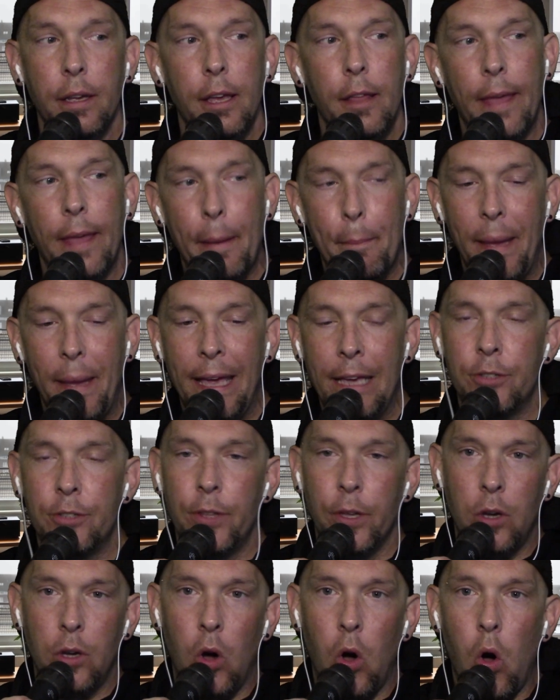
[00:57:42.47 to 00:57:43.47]
that makes
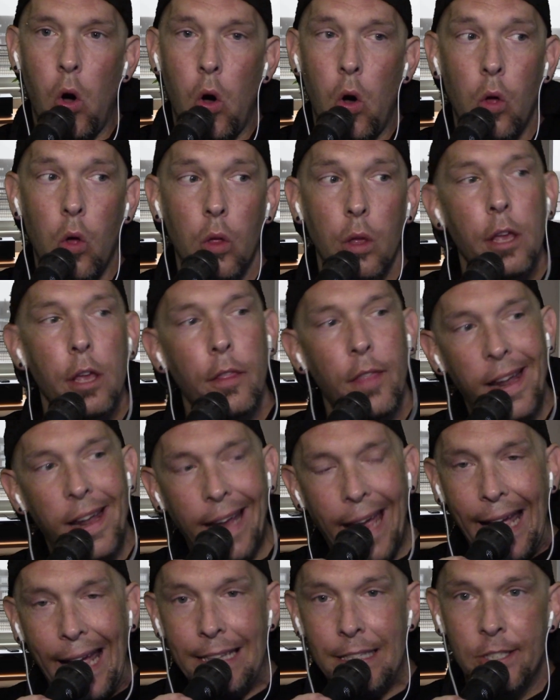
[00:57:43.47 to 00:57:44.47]
the call
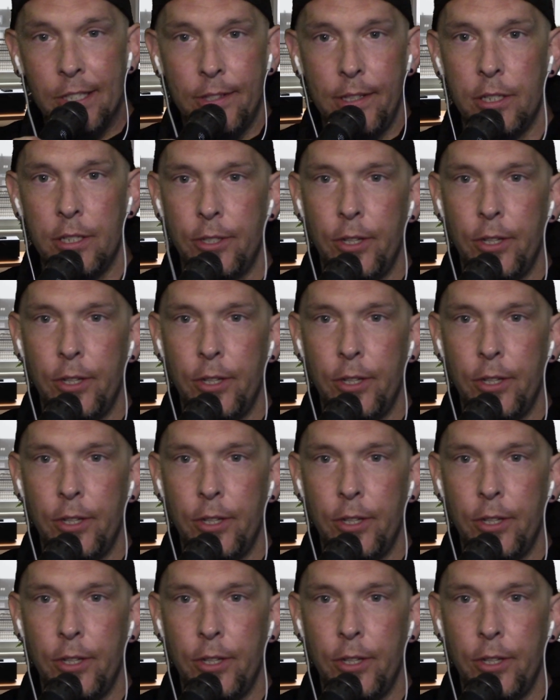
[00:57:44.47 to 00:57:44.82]
that ends this